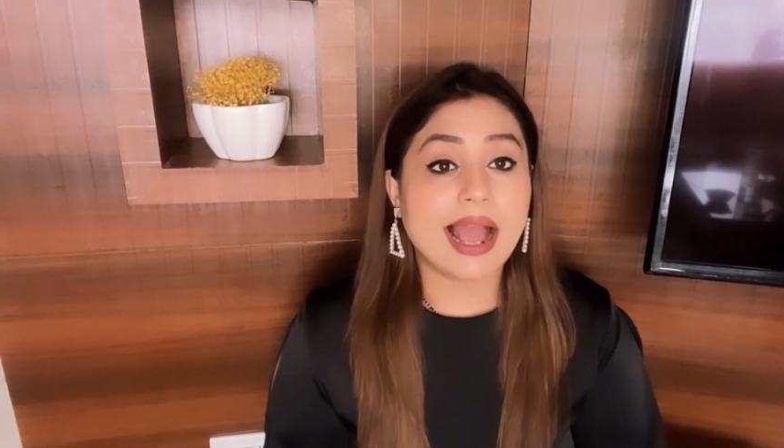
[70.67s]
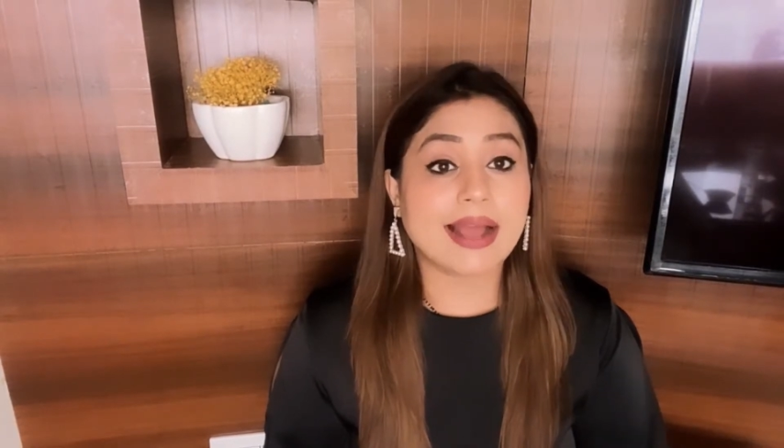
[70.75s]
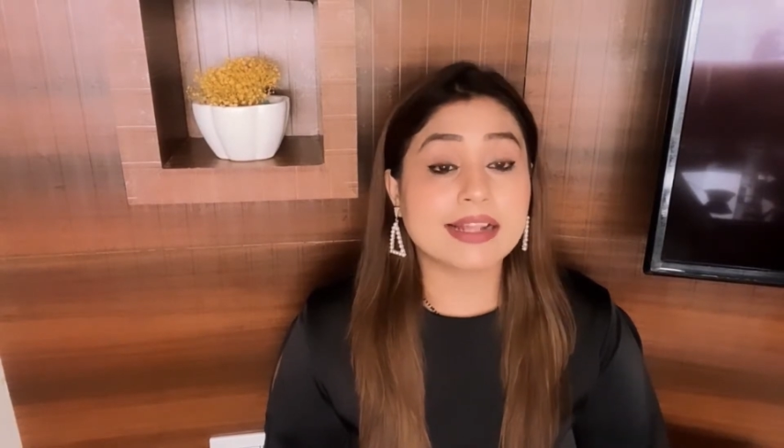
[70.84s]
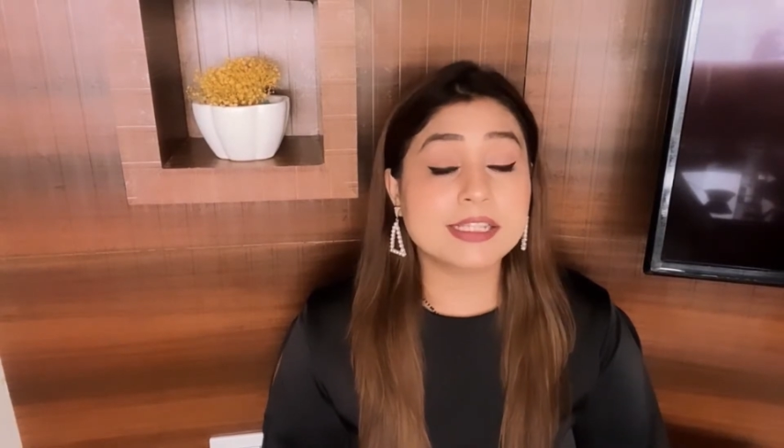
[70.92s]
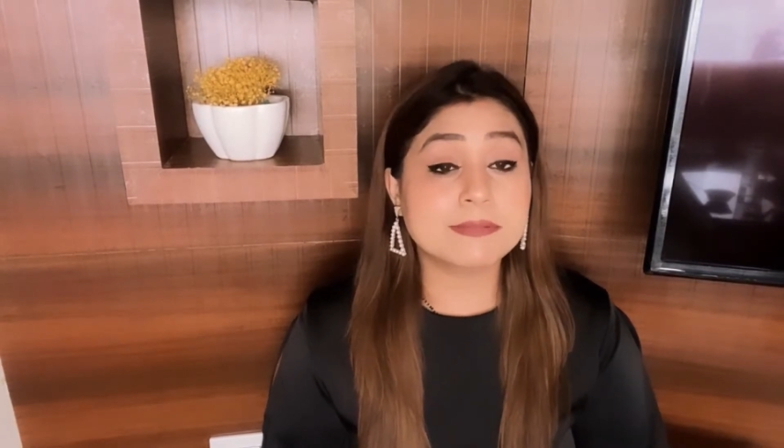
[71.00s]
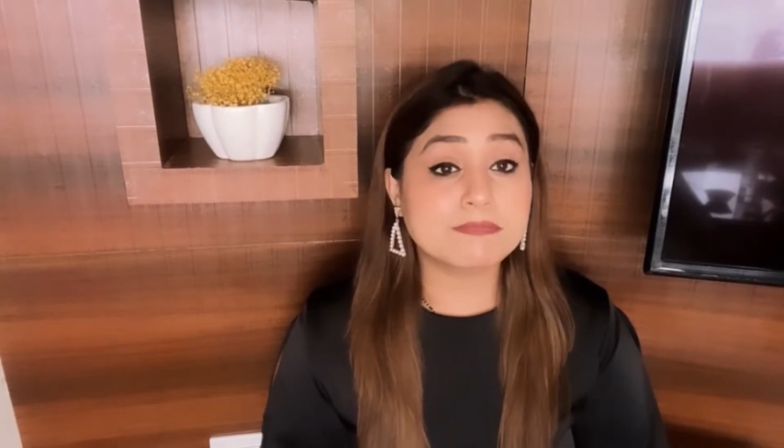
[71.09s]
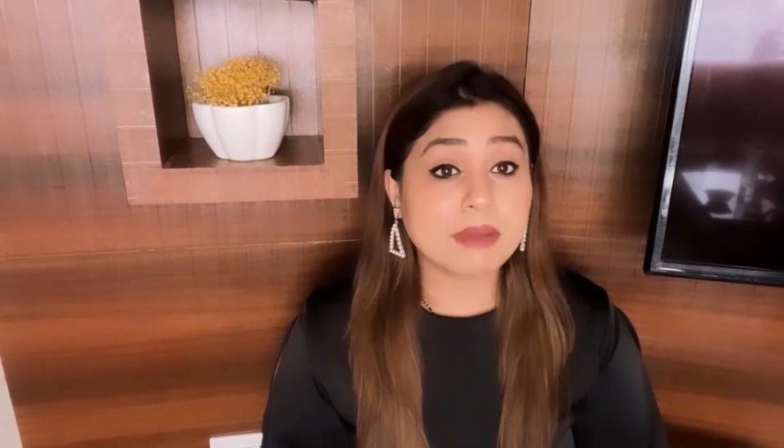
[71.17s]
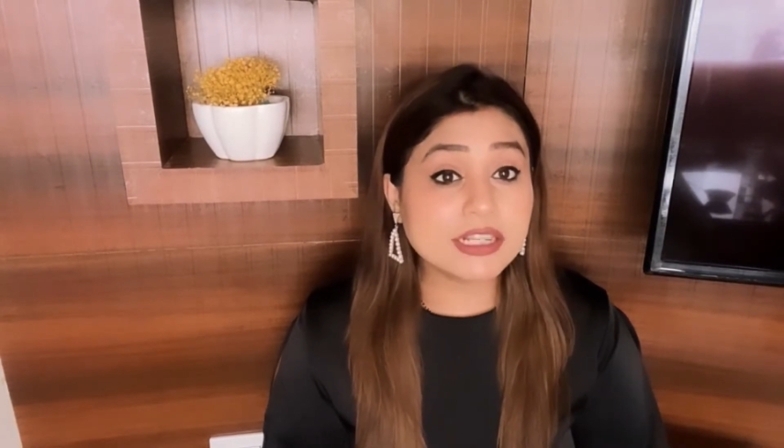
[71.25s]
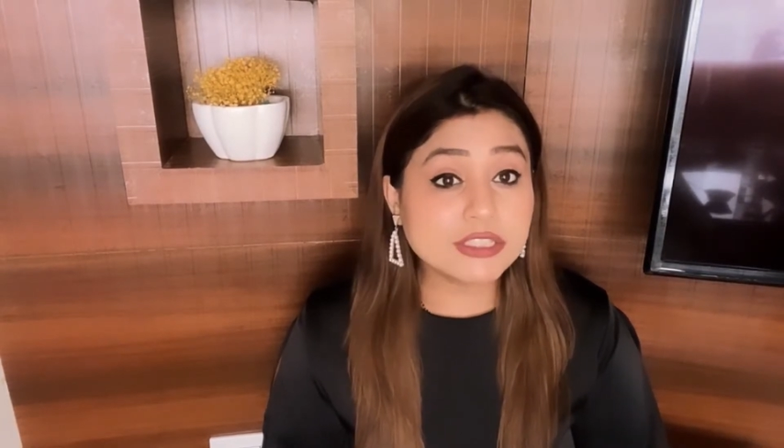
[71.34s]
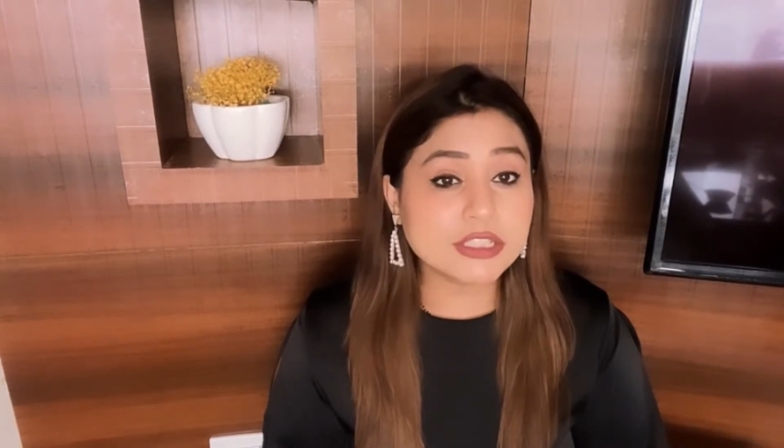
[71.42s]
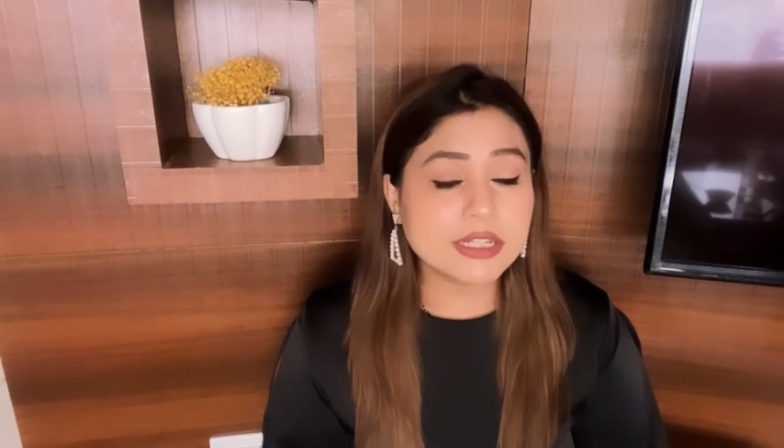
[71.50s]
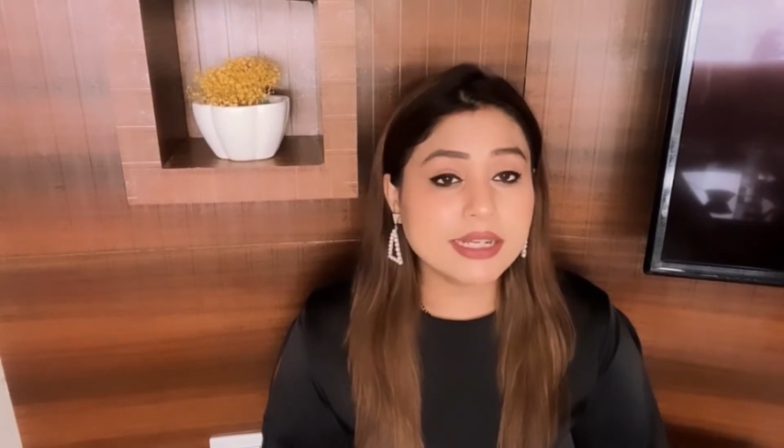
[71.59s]
And
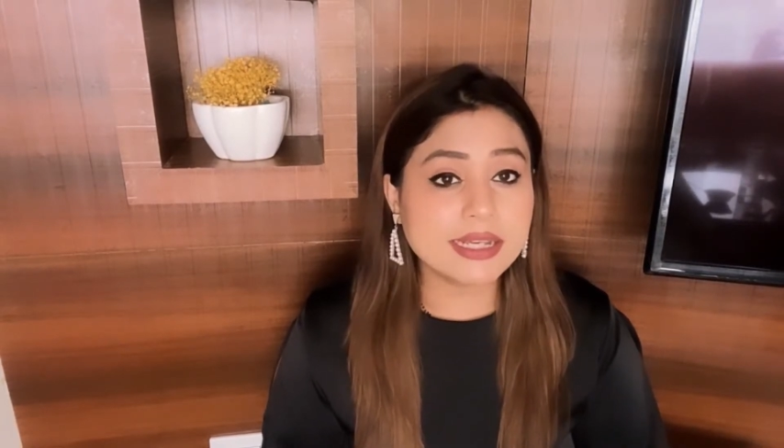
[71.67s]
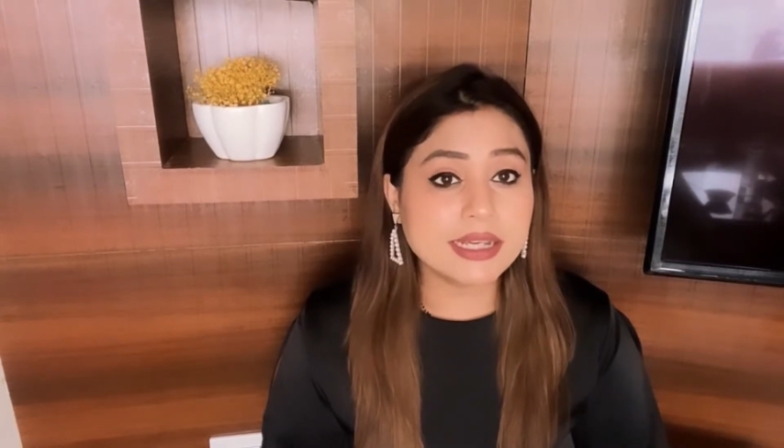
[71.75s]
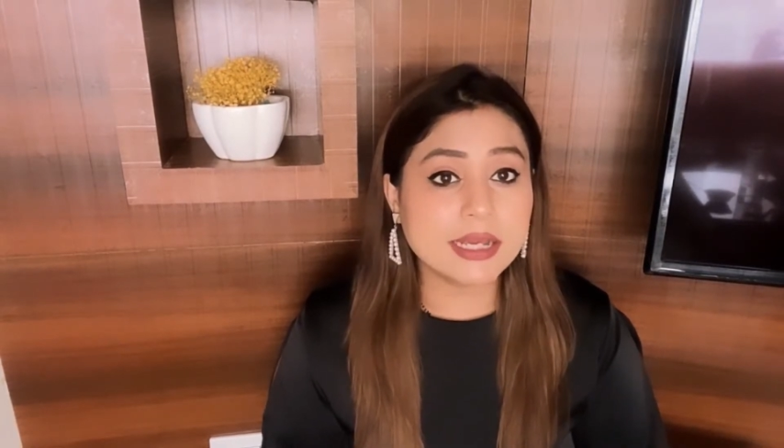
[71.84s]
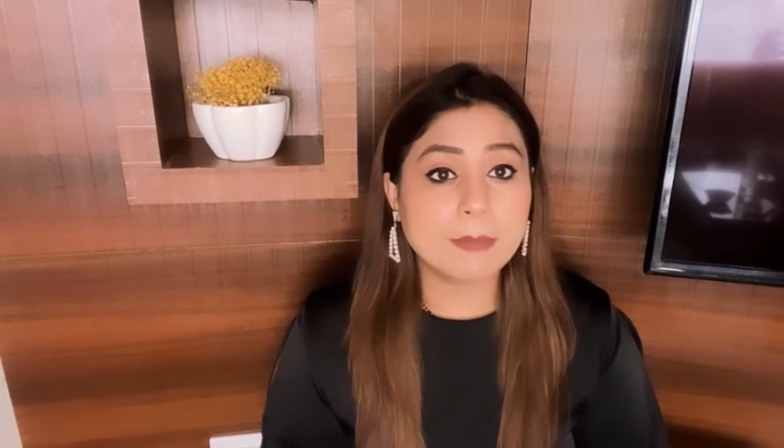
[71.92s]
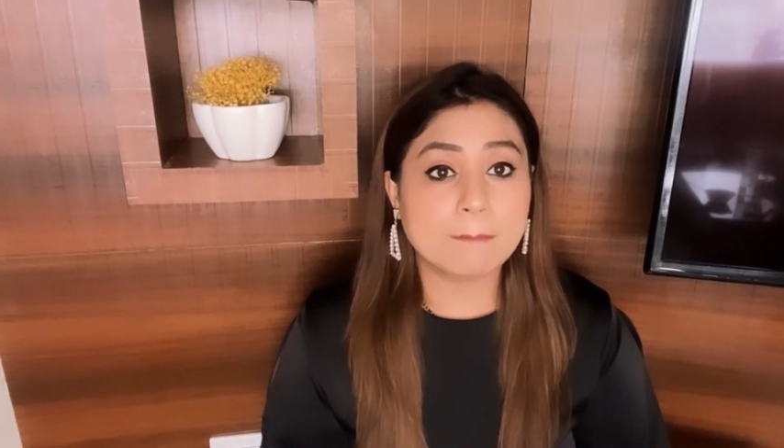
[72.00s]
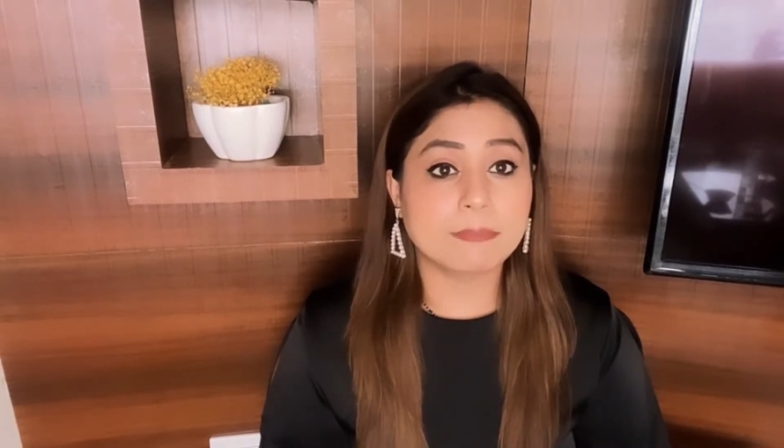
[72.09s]
especially,